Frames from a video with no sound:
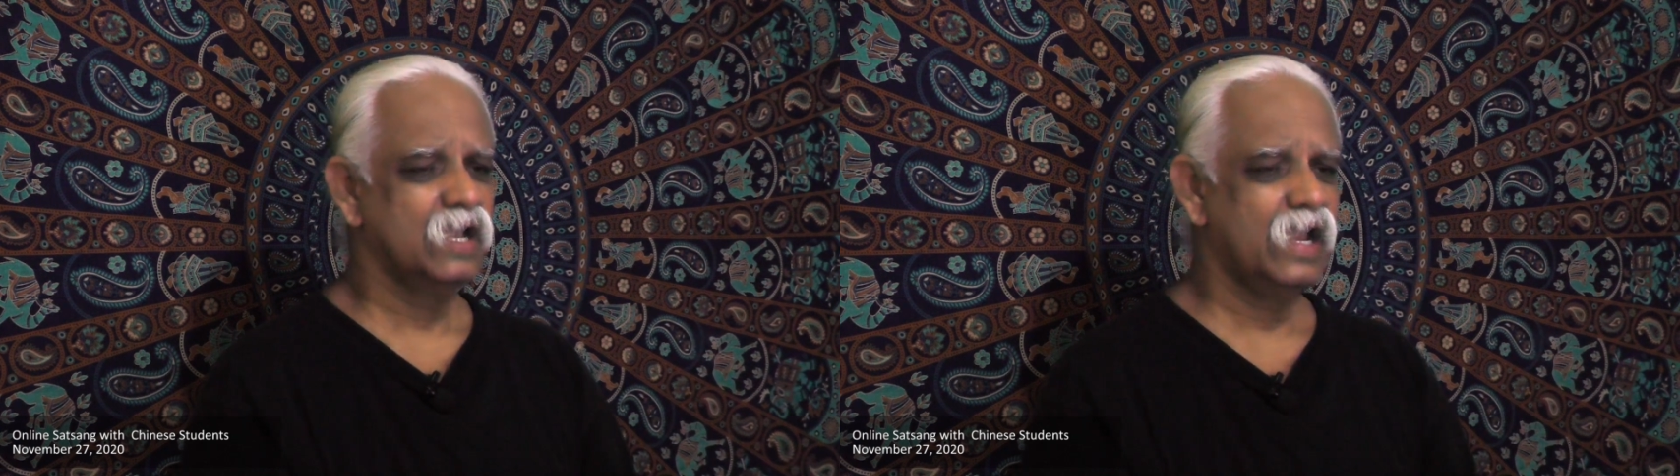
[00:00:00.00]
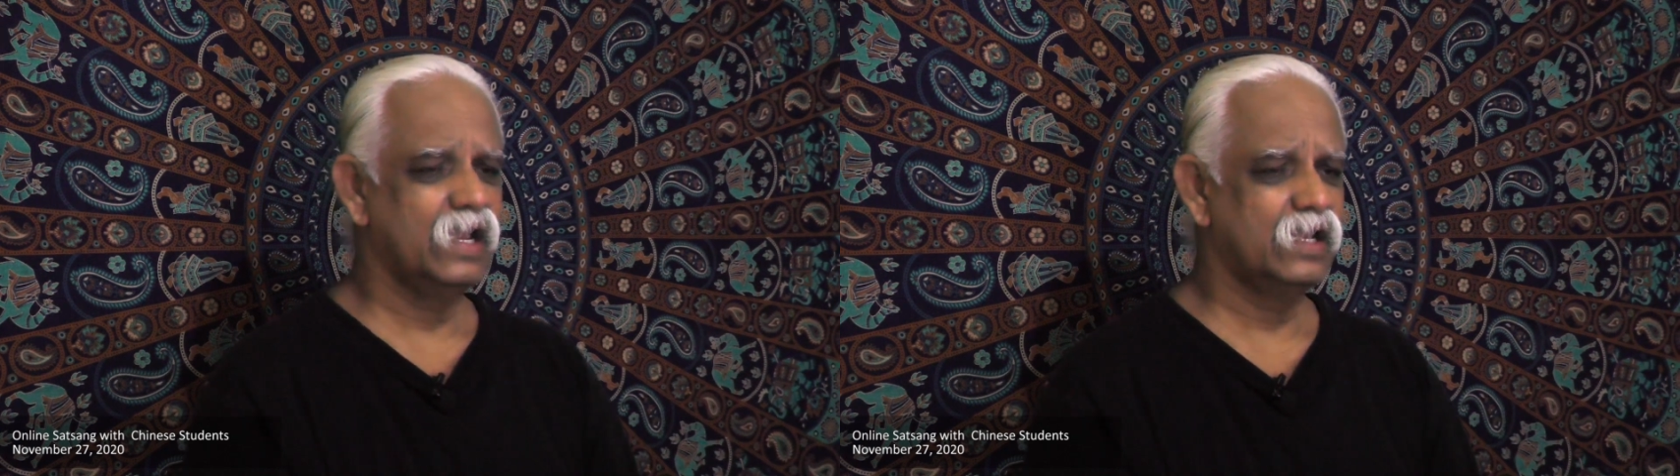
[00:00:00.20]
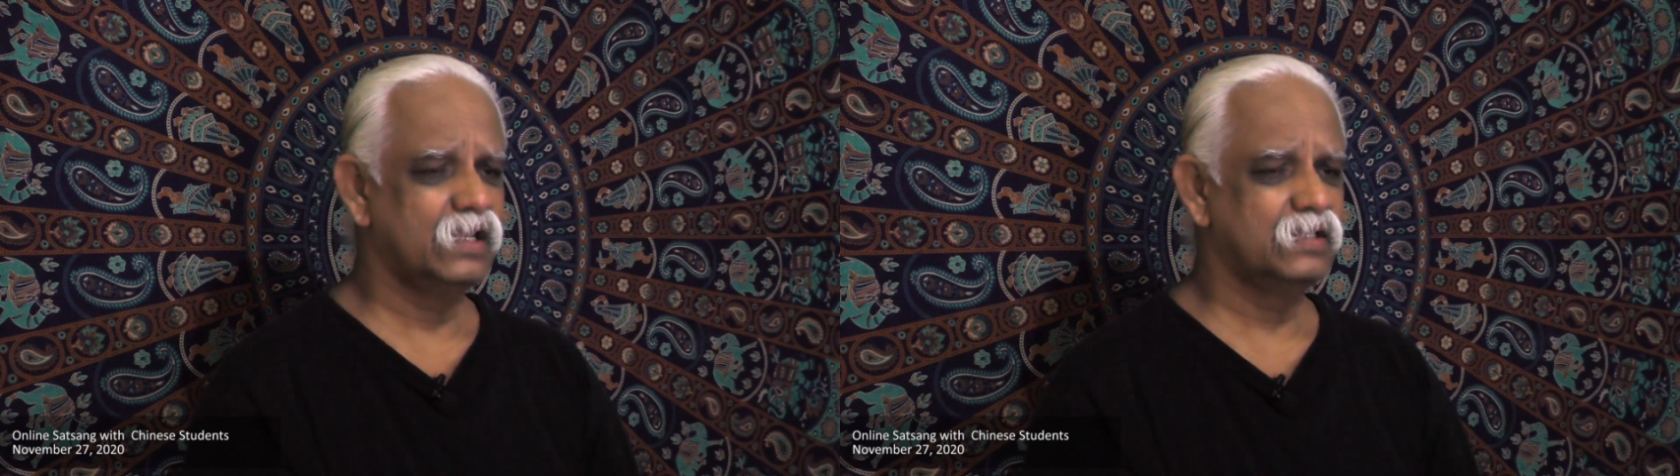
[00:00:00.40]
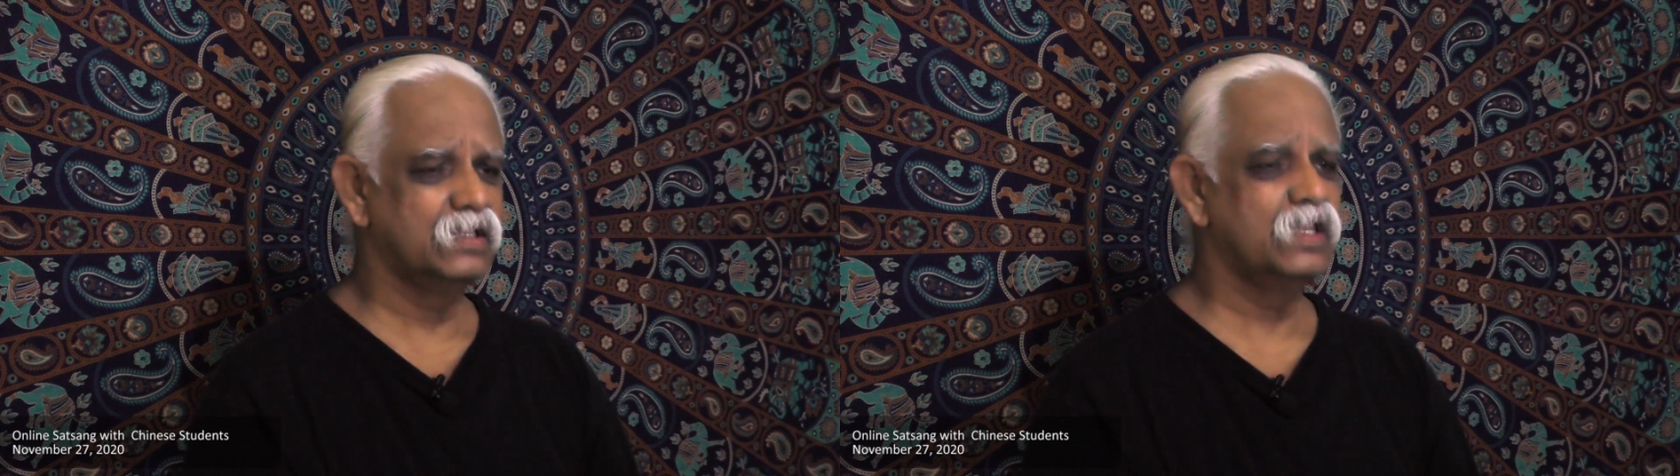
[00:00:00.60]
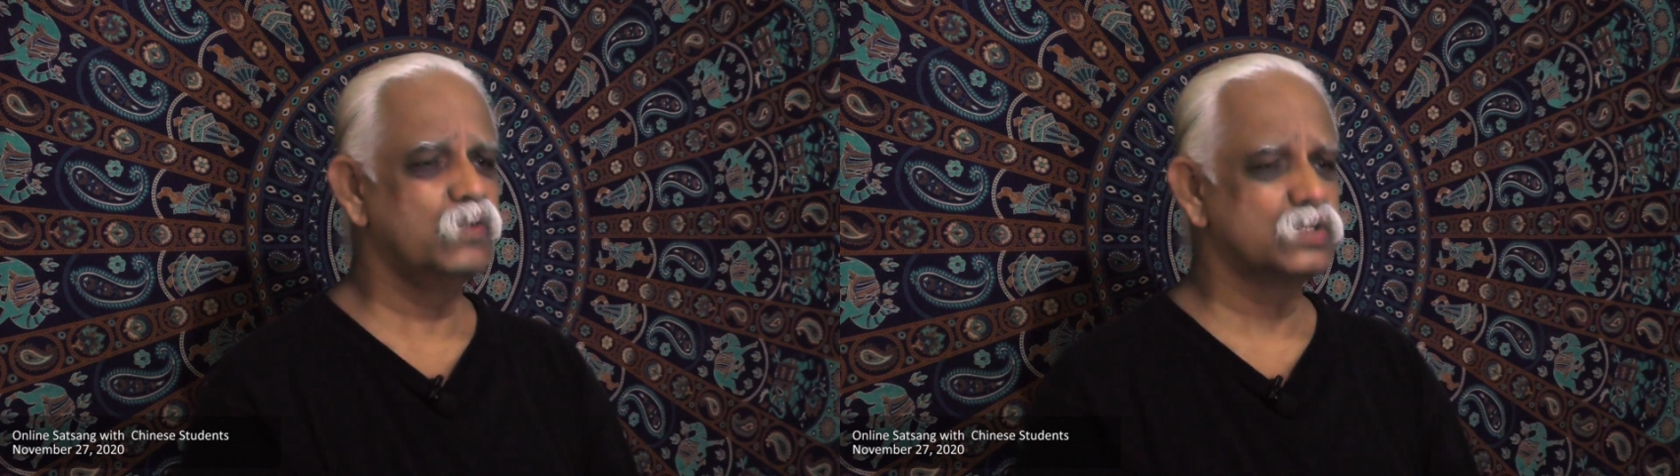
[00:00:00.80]

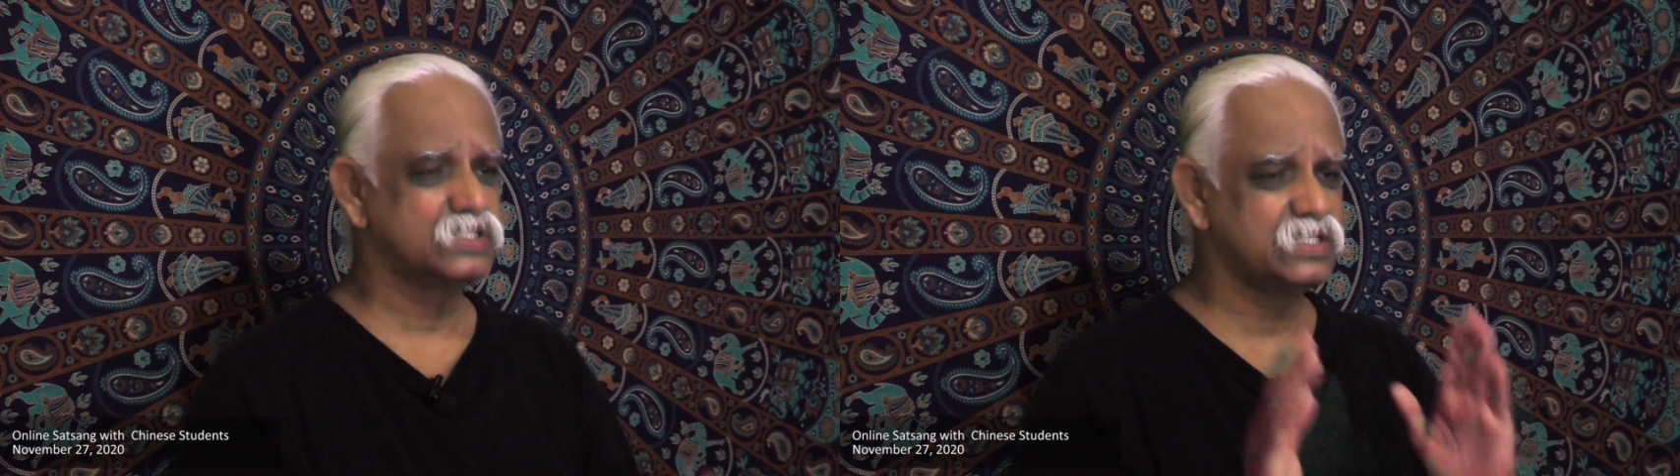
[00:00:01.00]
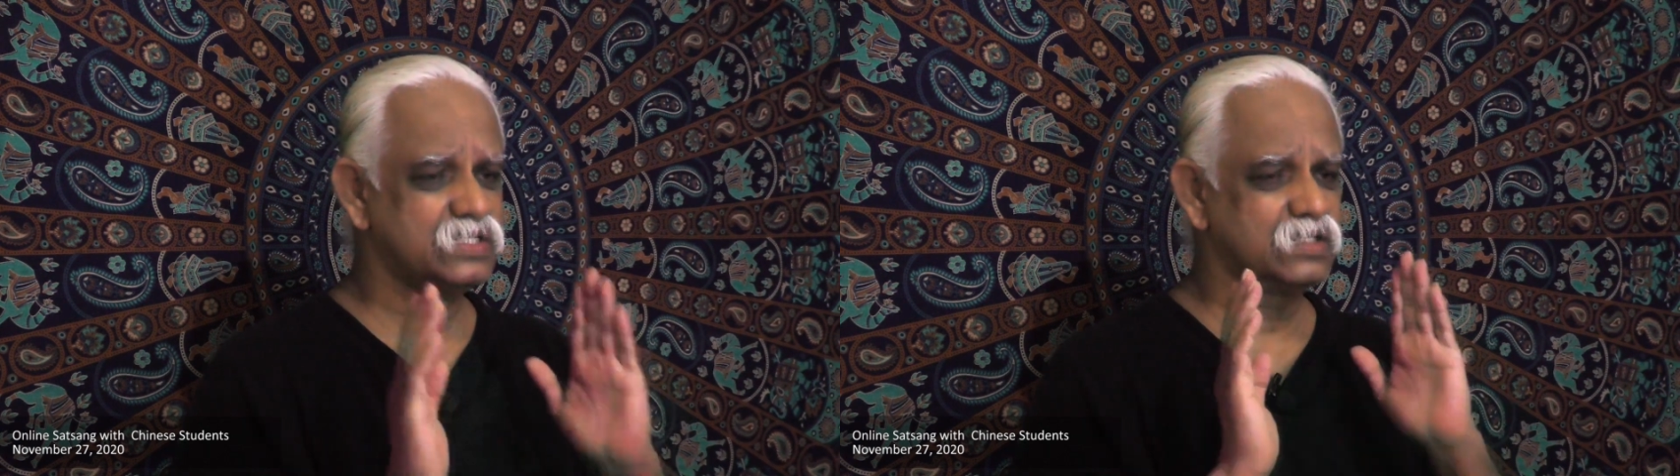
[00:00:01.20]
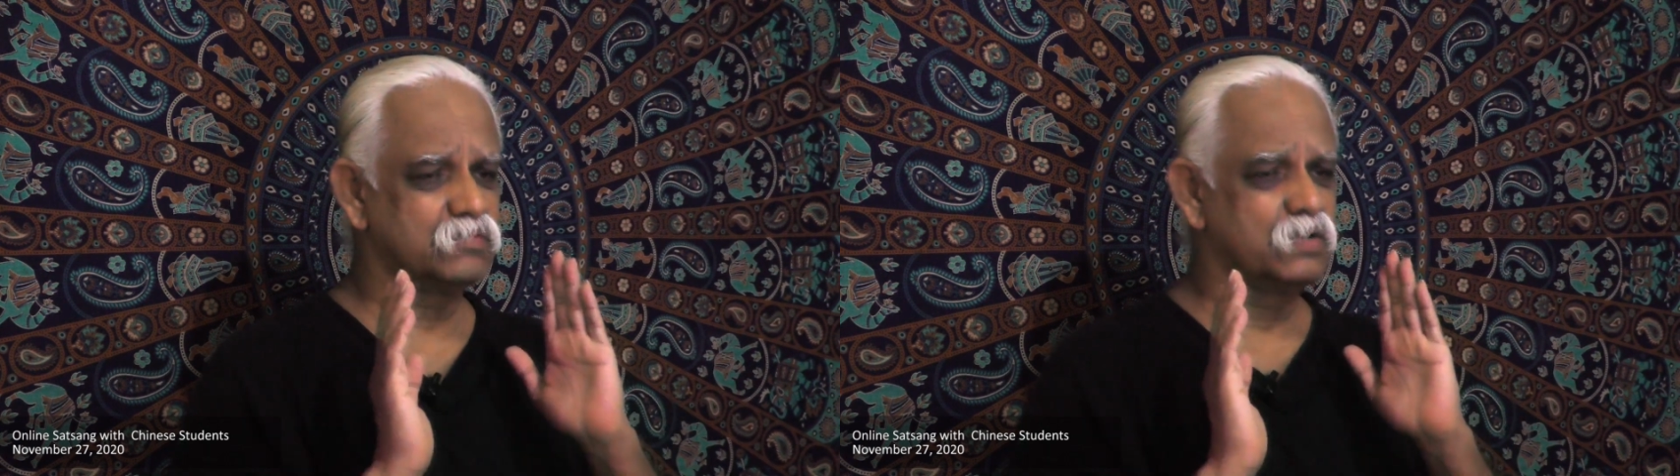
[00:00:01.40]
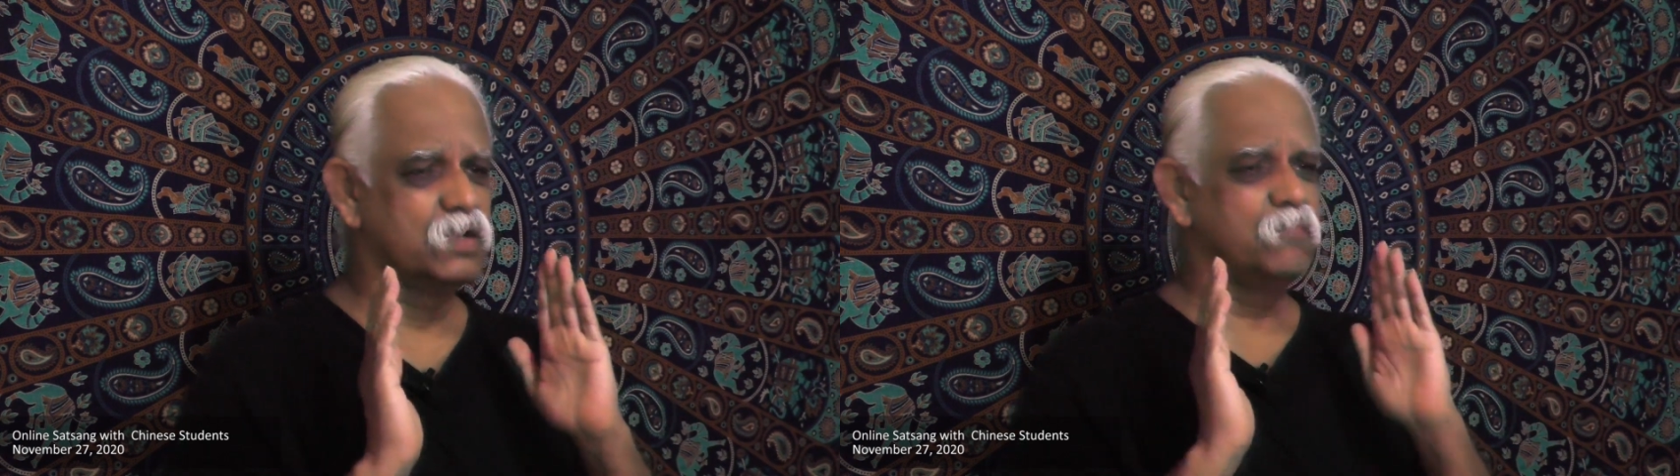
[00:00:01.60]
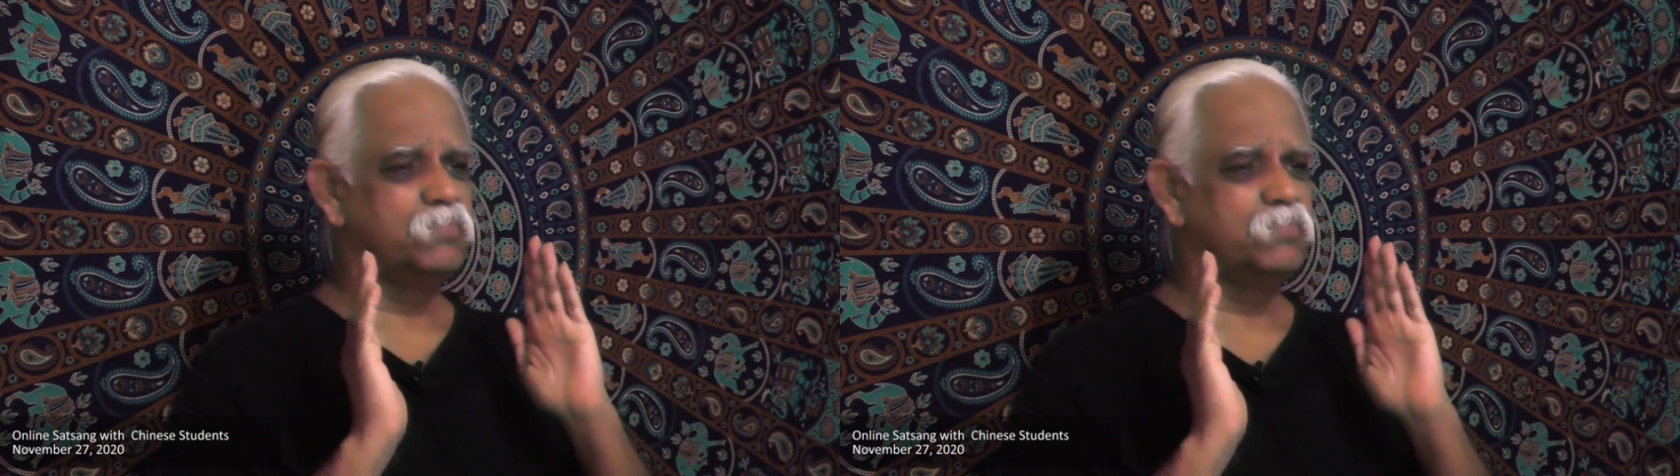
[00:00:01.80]
and he was teaching